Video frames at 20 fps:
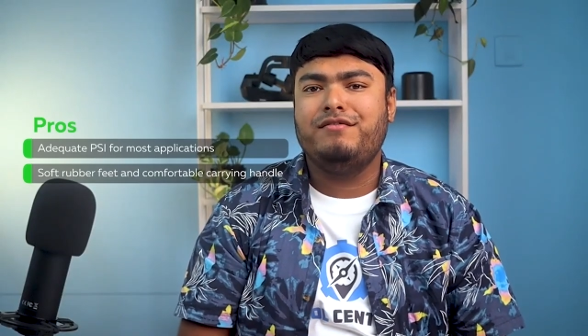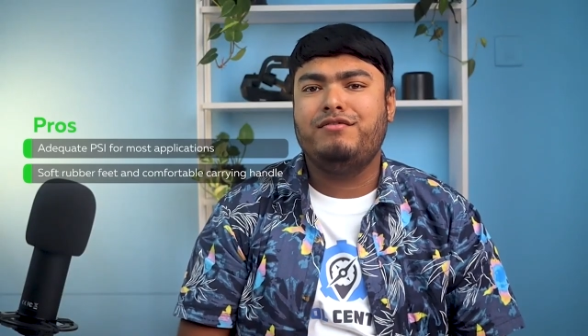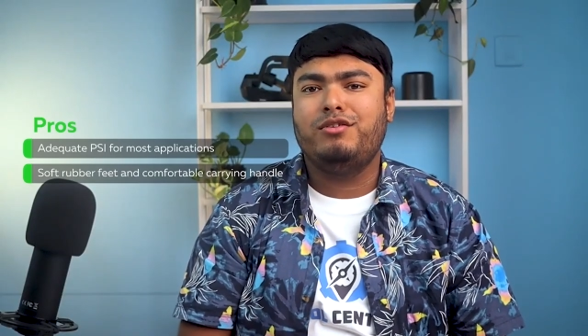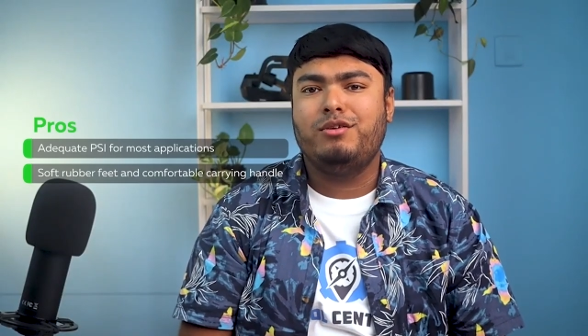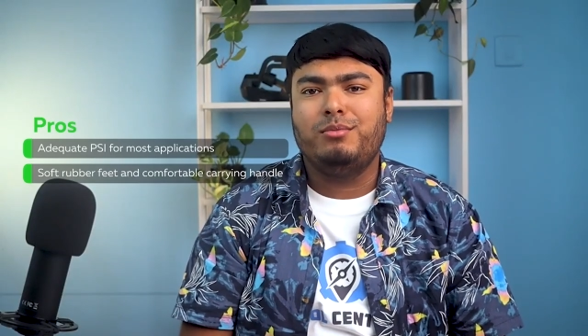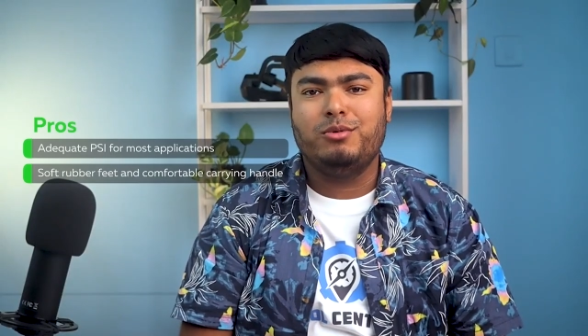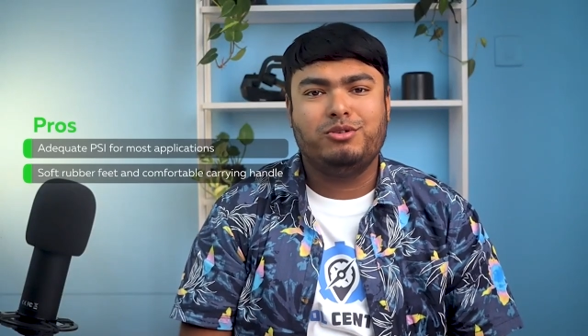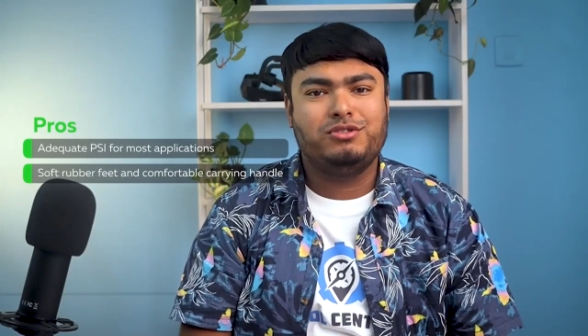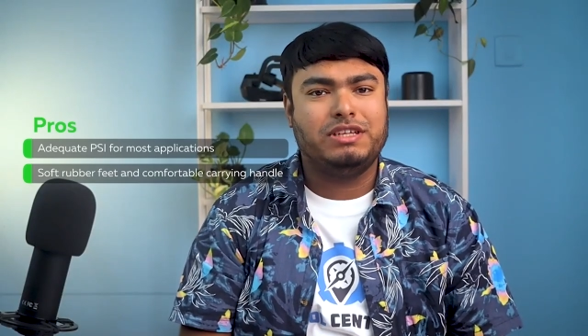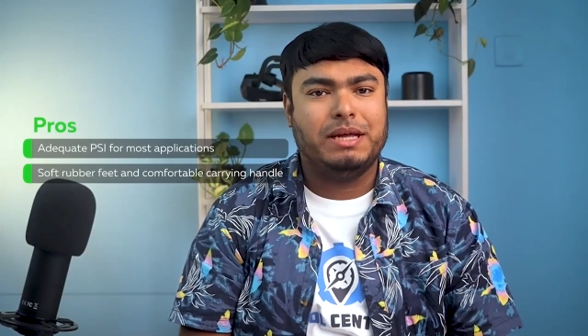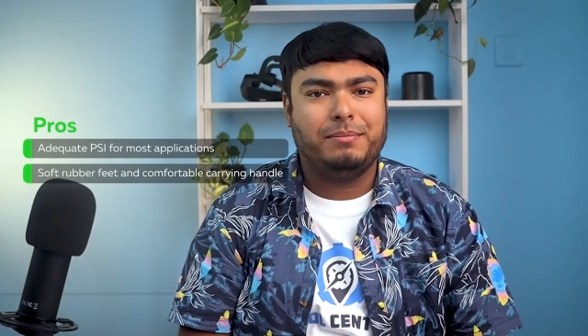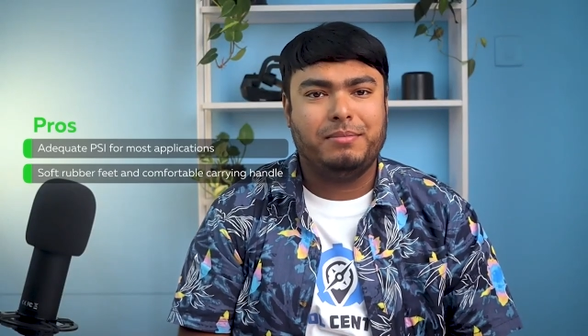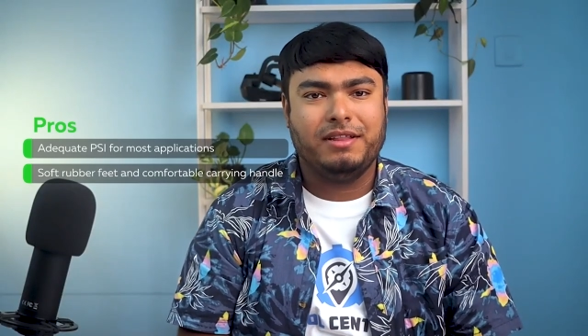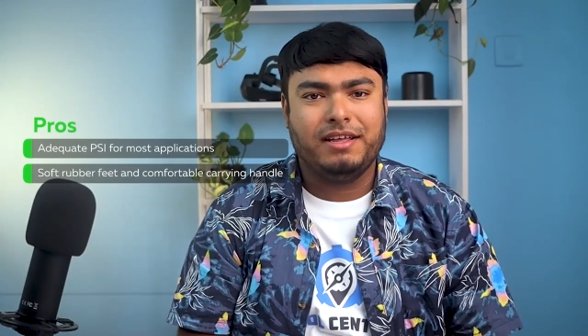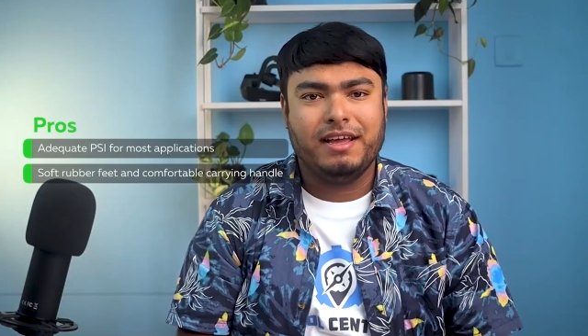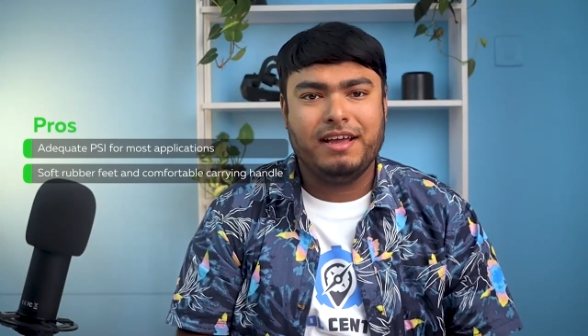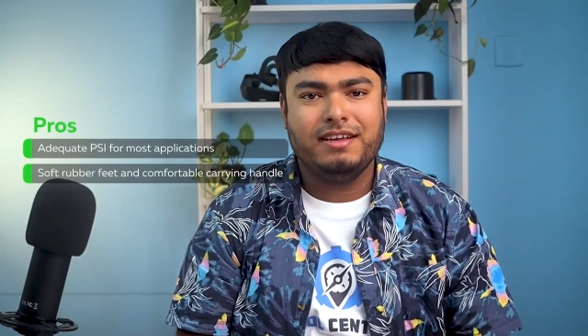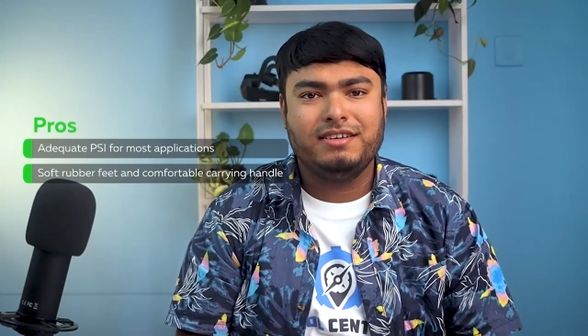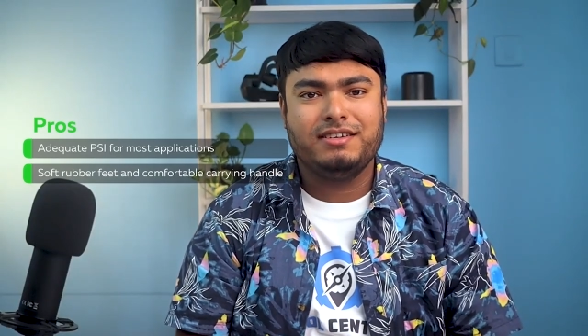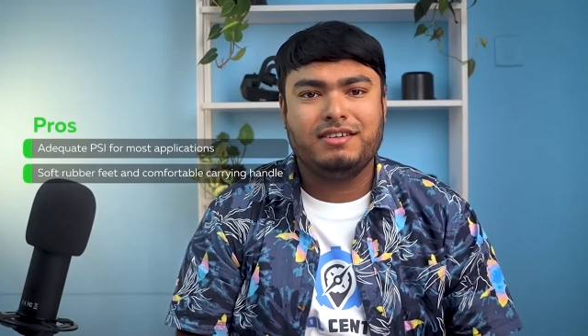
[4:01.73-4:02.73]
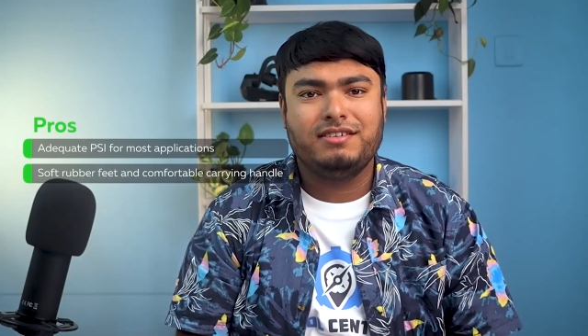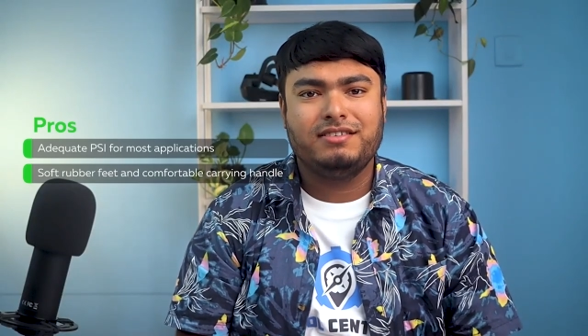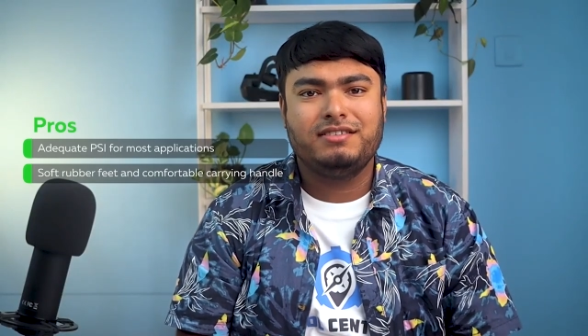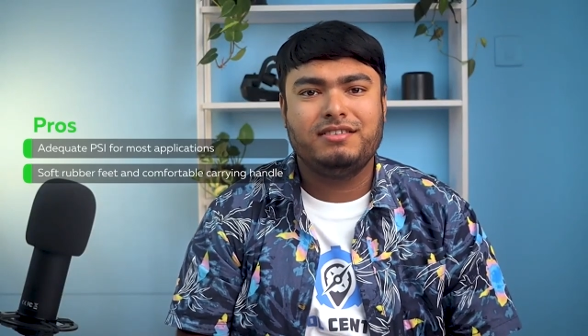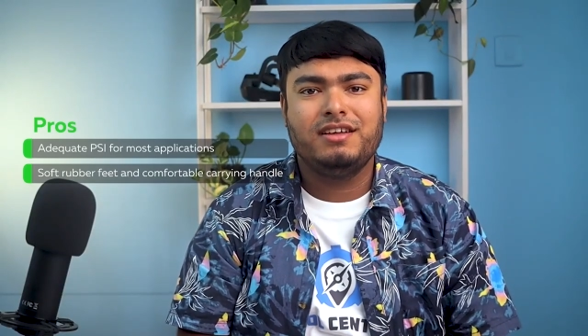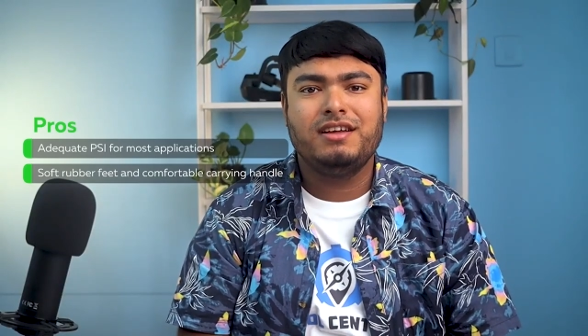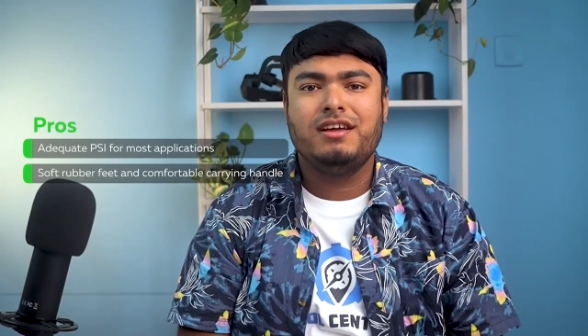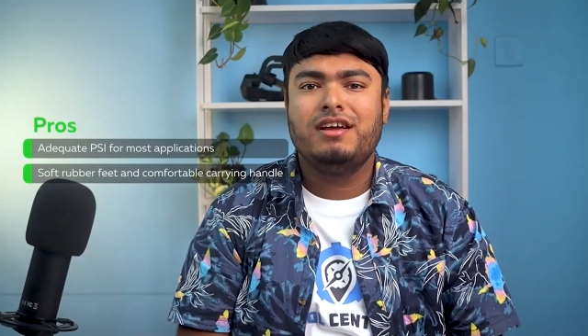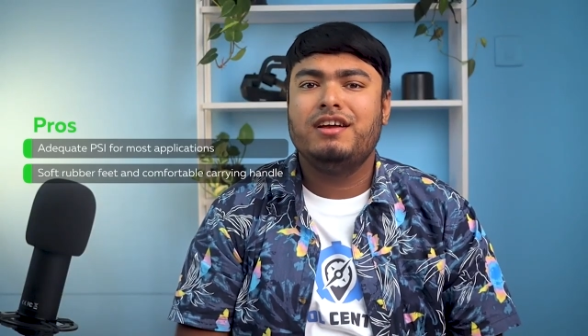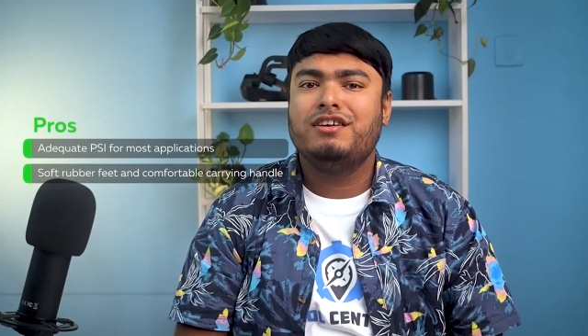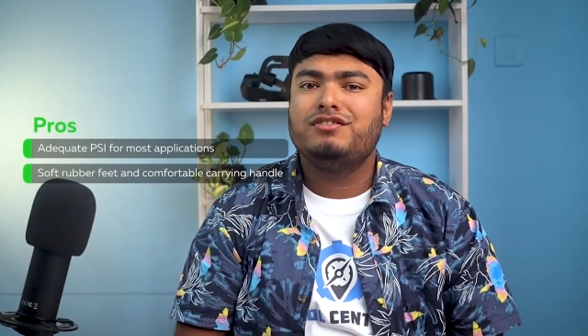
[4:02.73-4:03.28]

for most applications,